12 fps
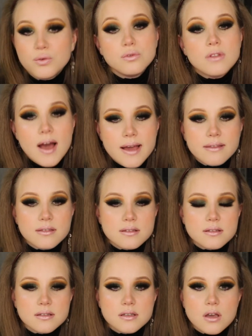you like
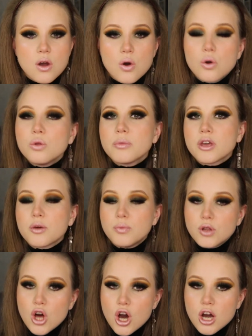this whole
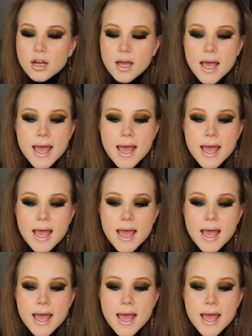makeup look,